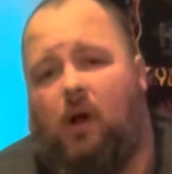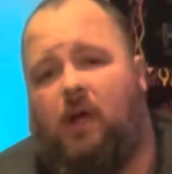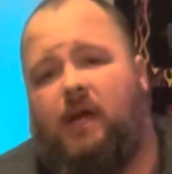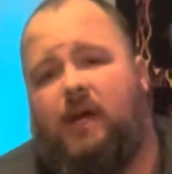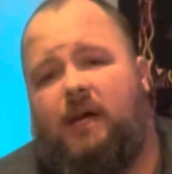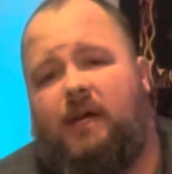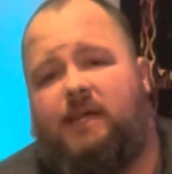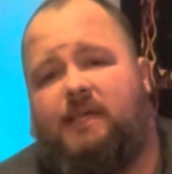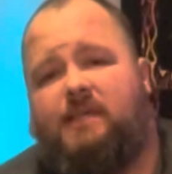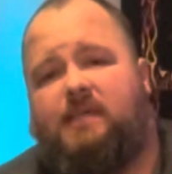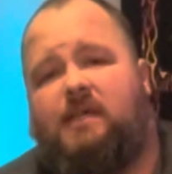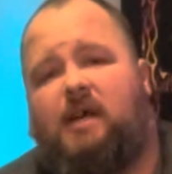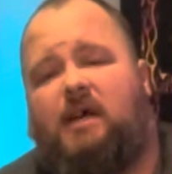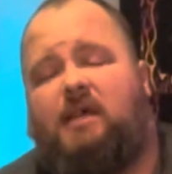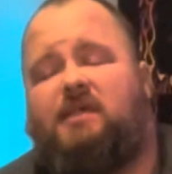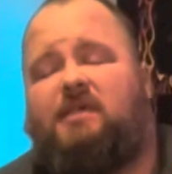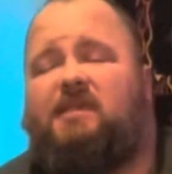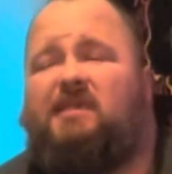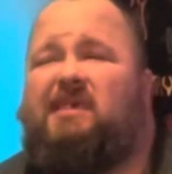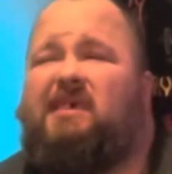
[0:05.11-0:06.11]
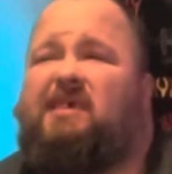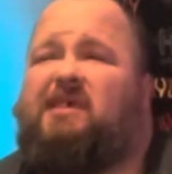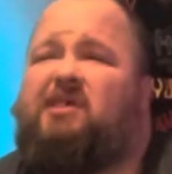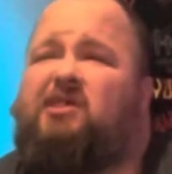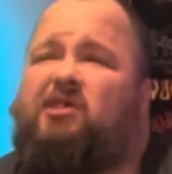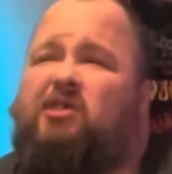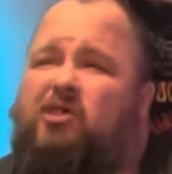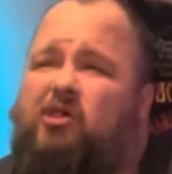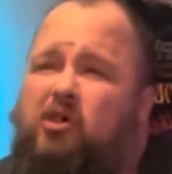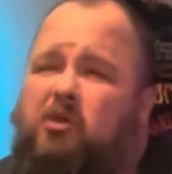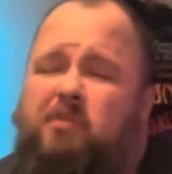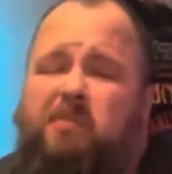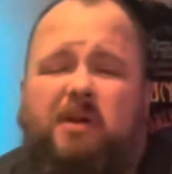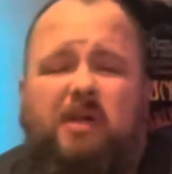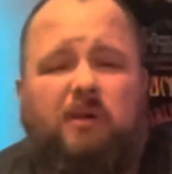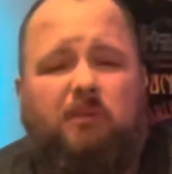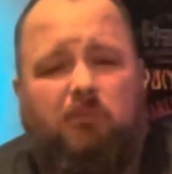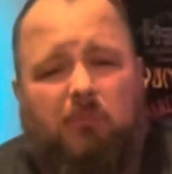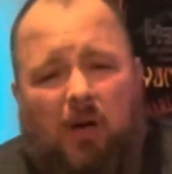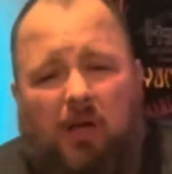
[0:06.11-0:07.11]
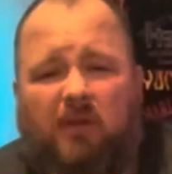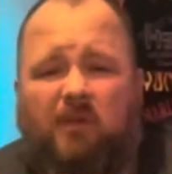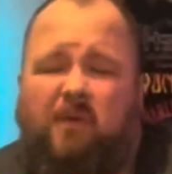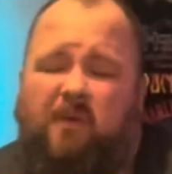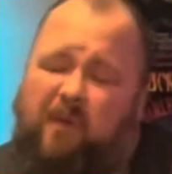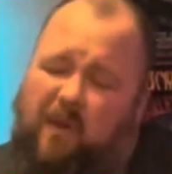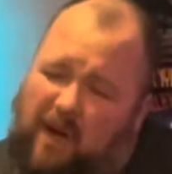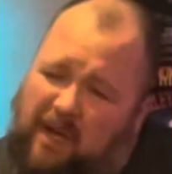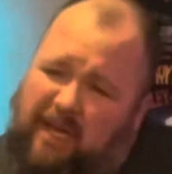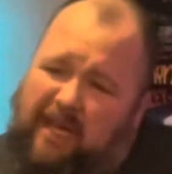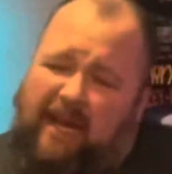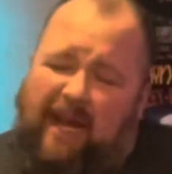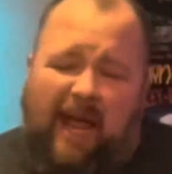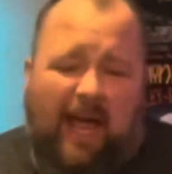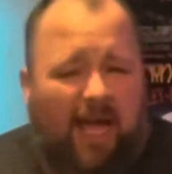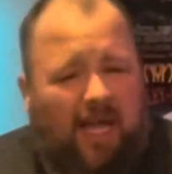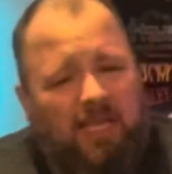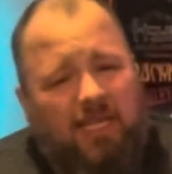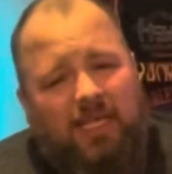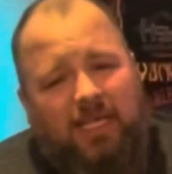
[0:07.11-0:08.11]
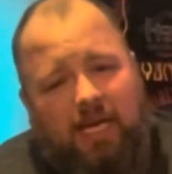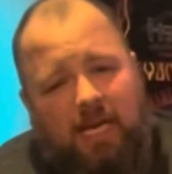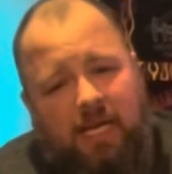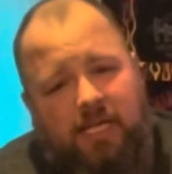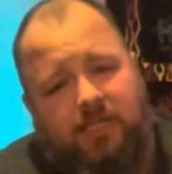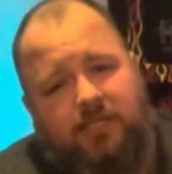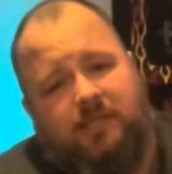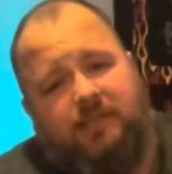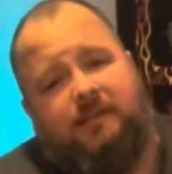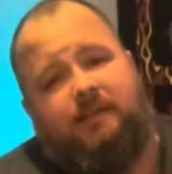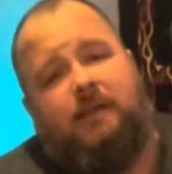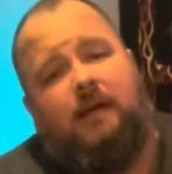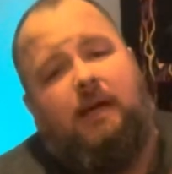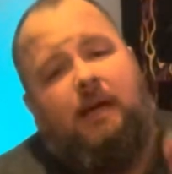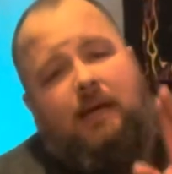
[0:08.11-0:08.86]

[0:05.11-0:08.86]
going to discuss the stupid motherfucking allegations